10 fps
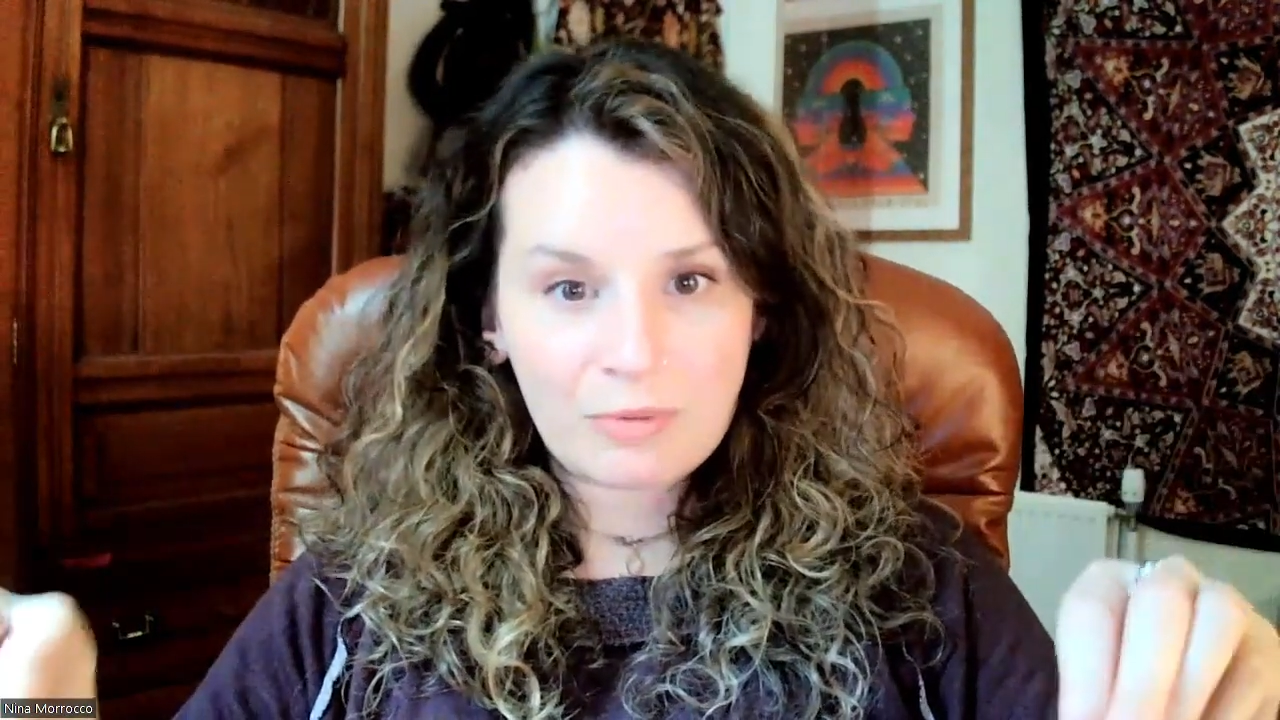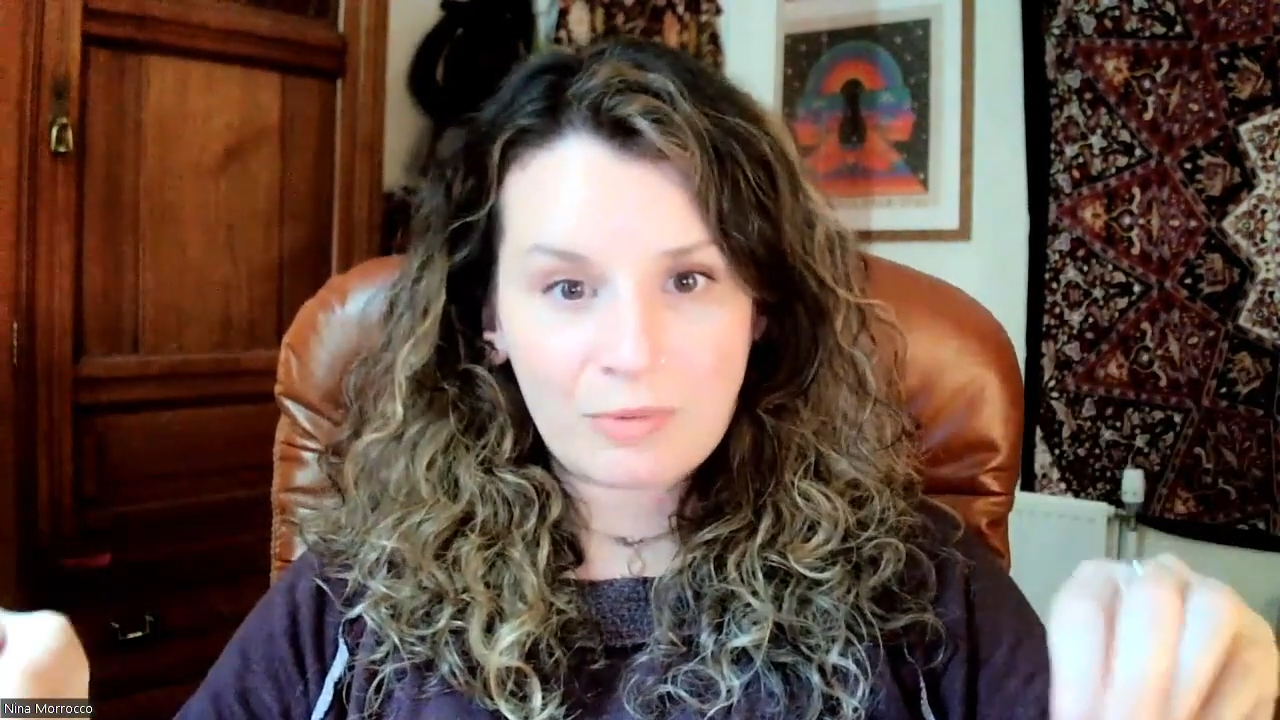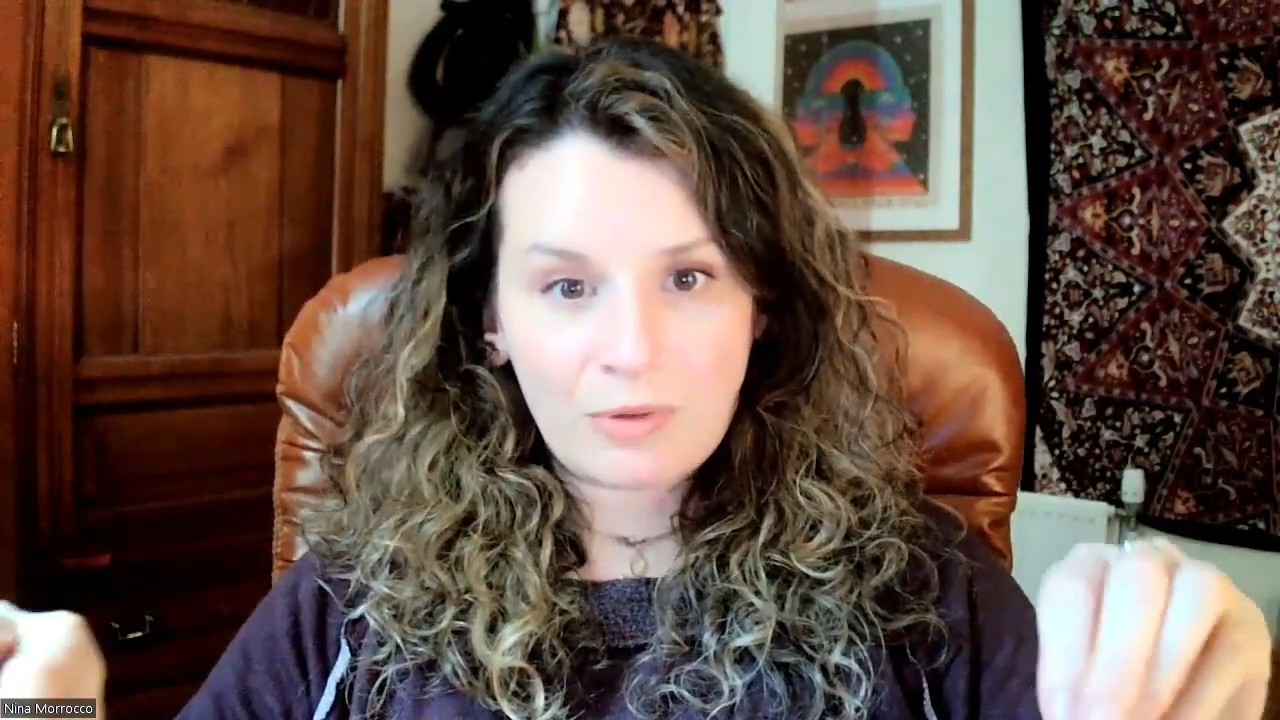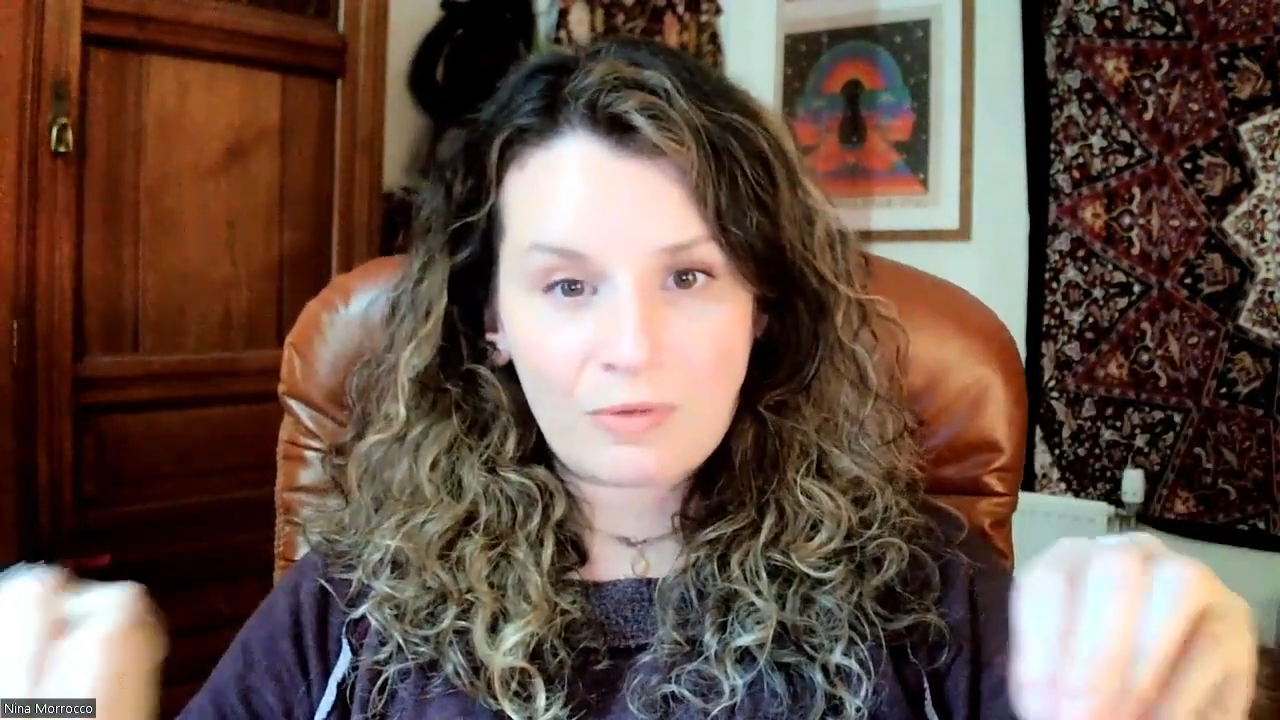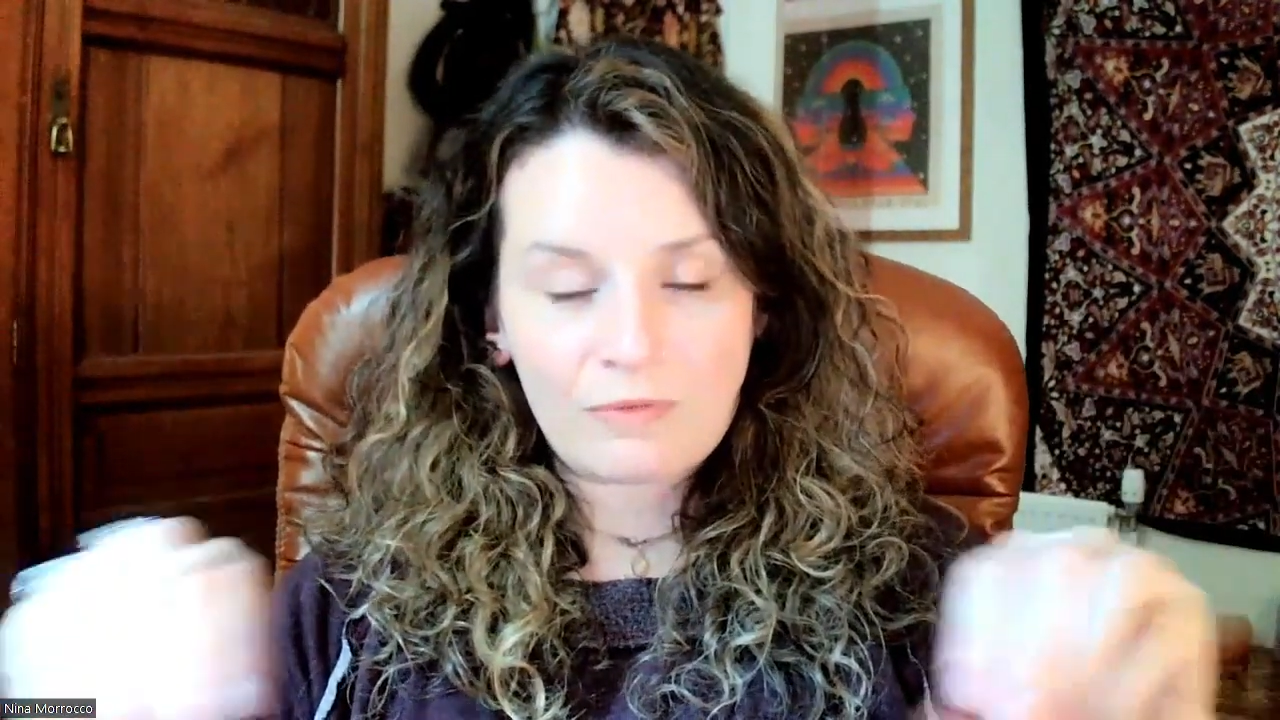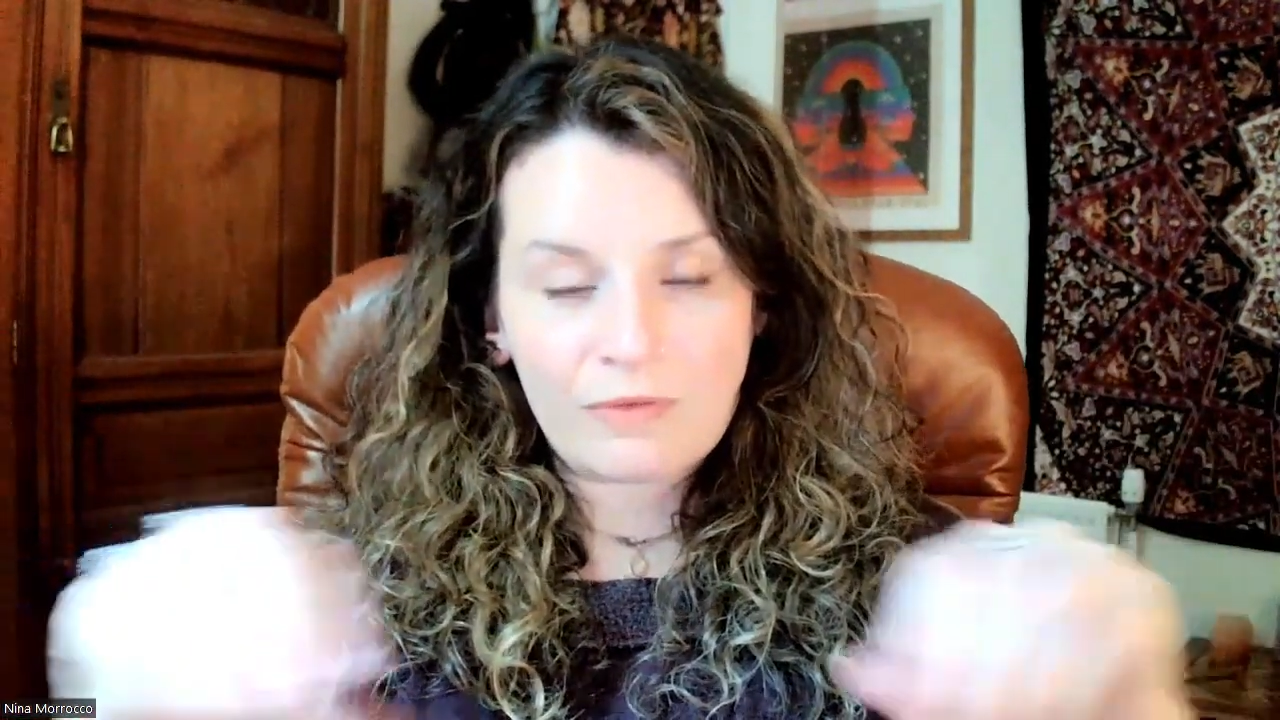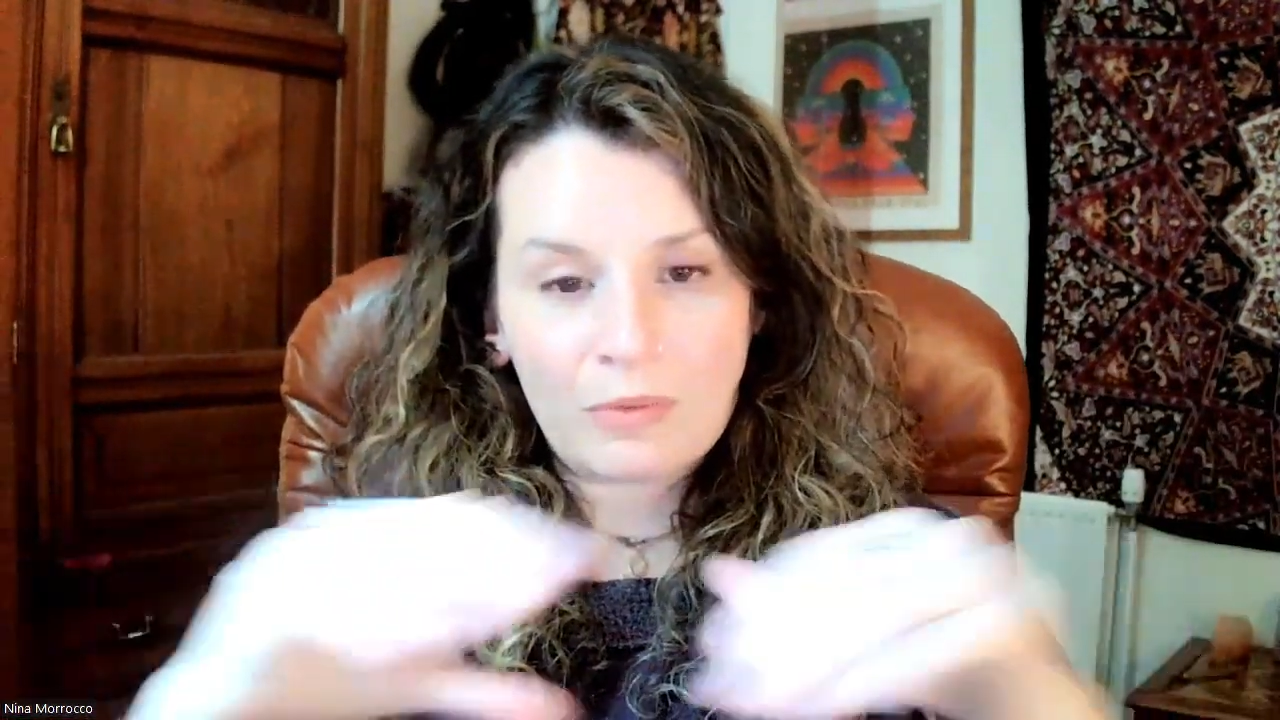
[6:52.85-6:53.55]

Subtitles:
people all over